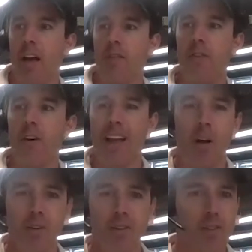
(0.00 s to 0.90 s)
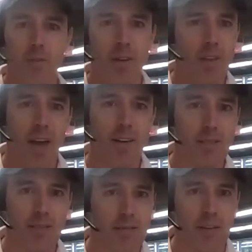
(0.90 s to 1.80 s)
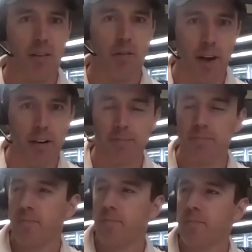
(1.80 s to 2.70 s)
And I felt like I wasn't doing that, there.